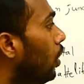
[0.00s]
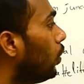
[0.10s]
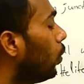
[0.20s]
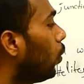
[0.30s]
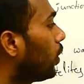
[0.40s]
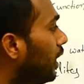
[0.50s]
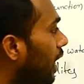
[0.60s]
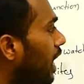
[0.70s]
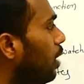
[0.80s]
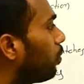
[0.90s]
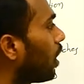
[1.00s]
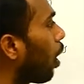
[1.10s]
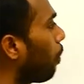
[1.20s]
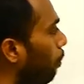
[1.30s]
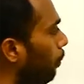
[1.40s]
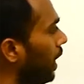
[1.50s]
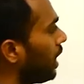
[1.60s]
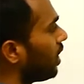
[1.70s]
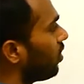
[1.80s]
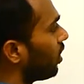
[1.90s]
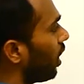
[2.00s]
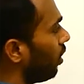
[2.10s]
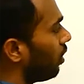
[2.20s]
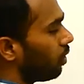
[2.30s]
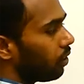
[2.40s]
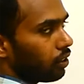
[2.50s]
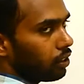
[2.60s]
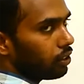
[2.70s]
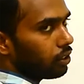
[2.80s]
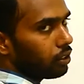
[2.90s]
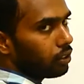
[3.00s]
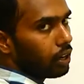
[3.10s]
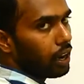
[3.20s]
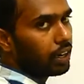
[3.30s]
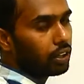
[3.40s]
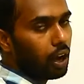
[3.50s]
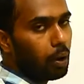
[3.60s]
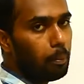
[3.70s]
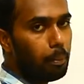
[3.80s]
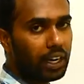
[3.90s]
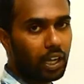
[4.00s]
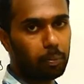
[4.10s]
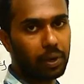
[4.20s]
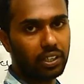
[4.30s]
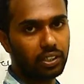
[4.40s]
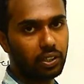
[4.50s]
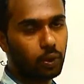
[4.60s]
You keep the P region at the metal plate.